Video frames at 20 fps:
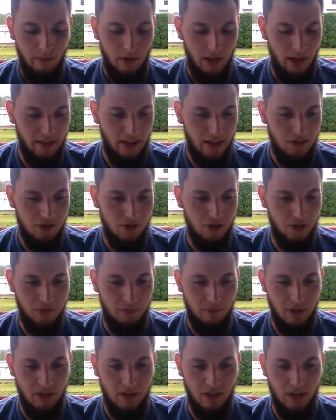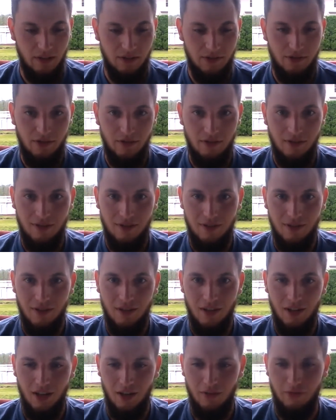And that's just because
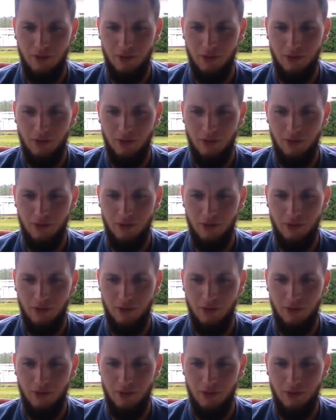of